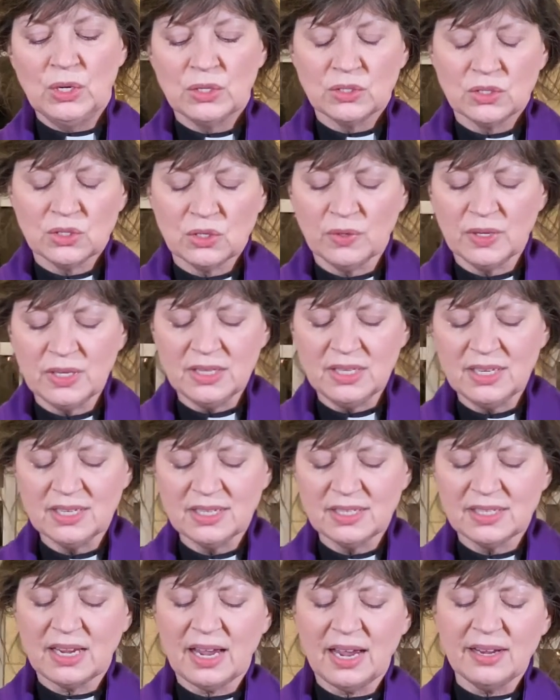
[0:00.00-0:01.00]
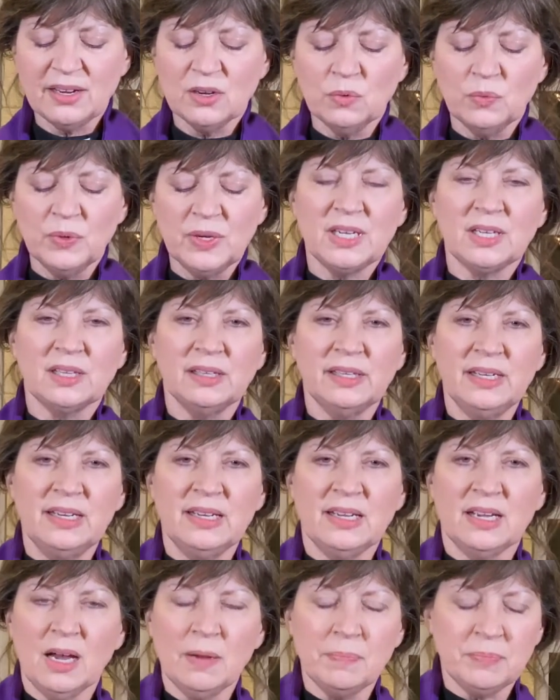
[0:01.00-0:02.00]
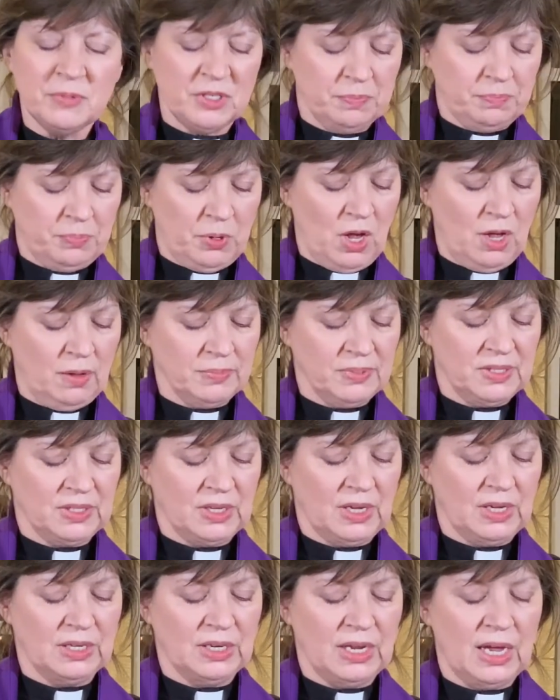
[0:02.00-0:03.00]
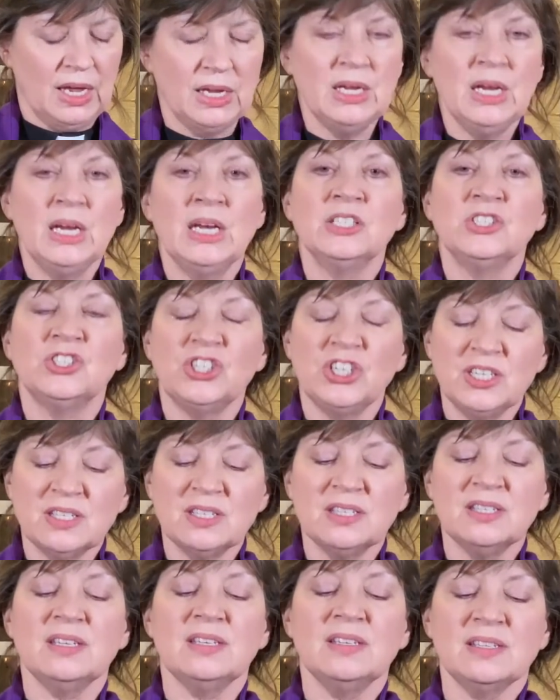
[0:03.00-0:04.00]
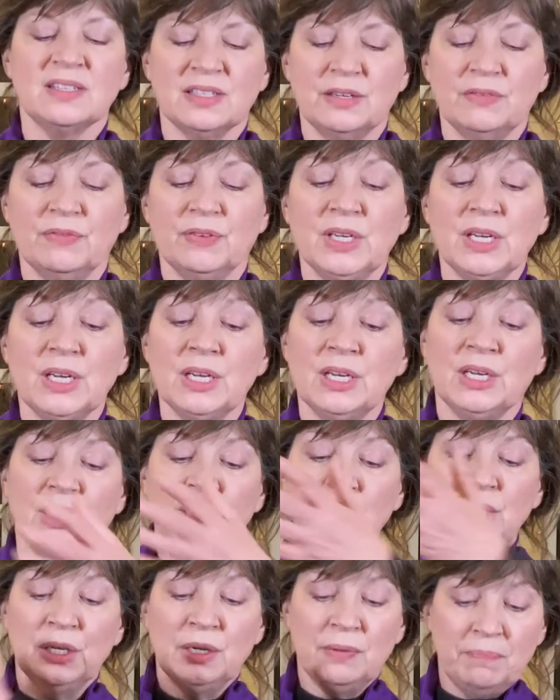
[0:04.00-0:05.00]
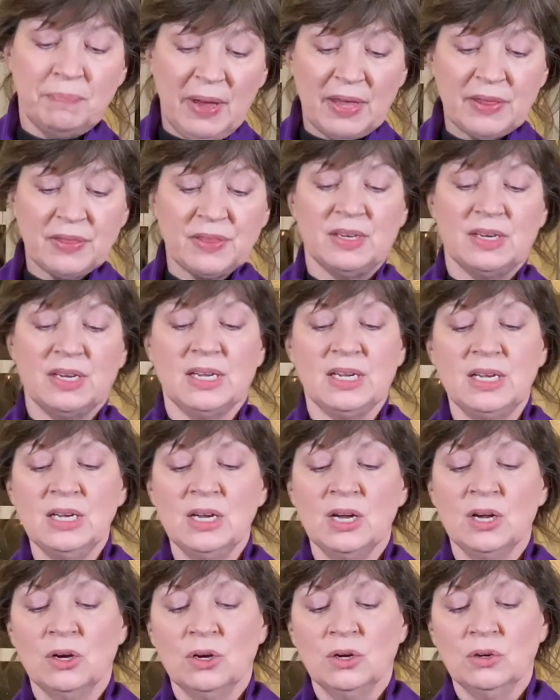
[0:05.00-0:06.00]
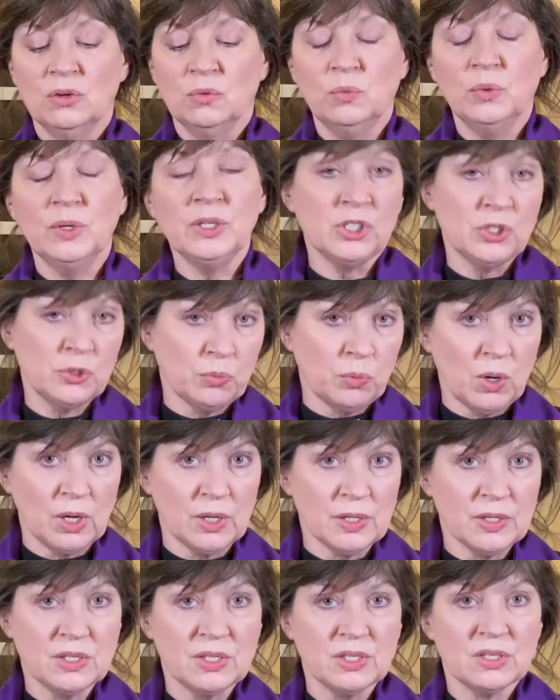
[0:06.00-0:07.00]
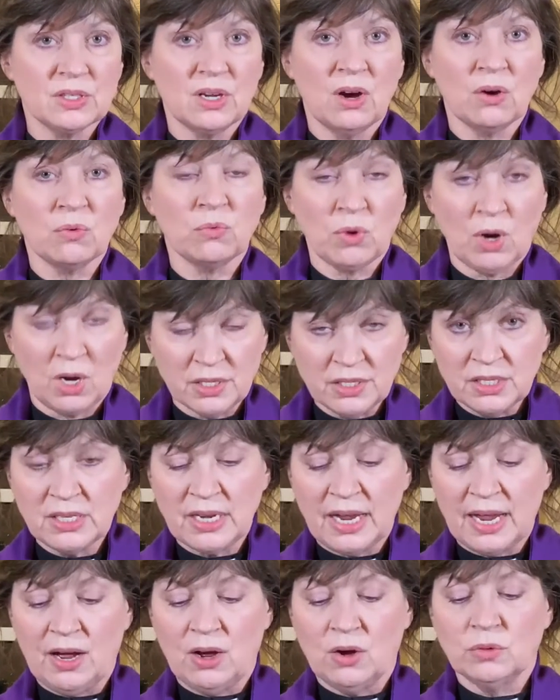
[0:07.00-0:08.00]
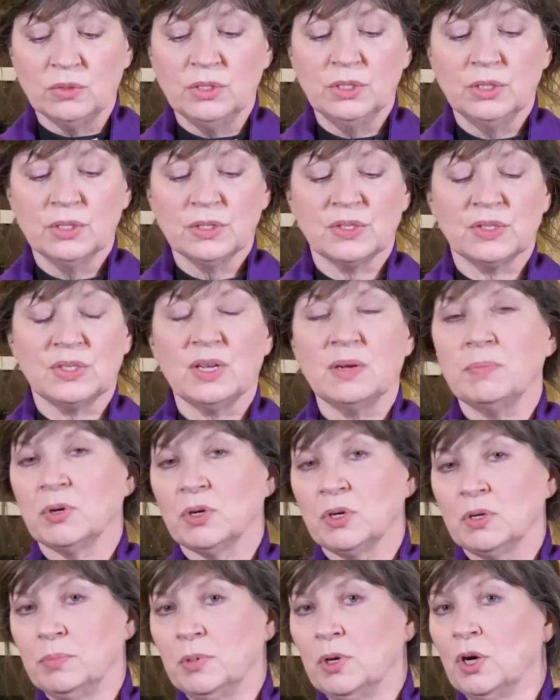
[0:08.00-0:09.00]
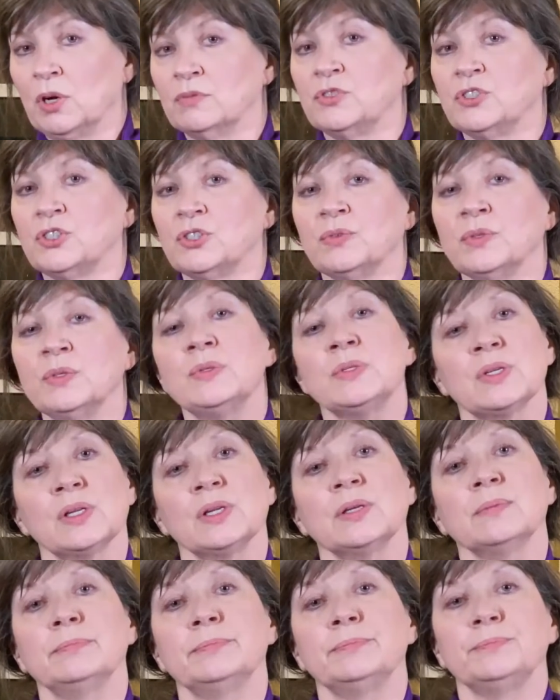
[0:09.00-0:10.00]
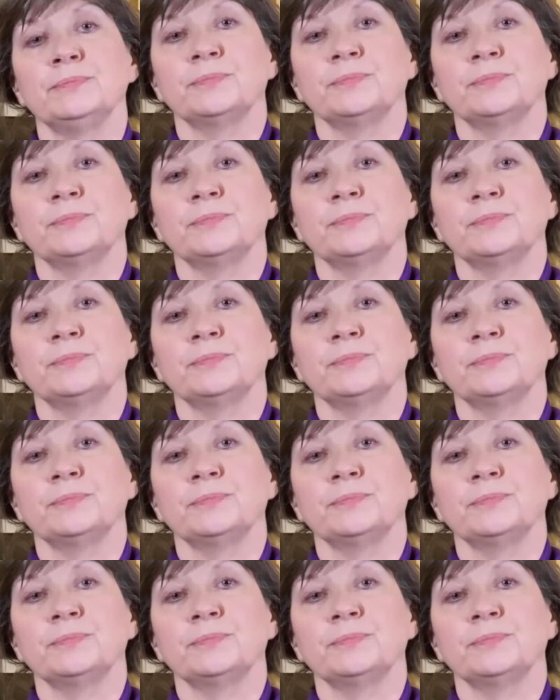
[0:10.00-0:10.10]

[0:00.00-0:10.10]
So in the entire week leading up to Palm Sunday, Jesus is living in Bethany, which was a rundown suburb of Jerusalem.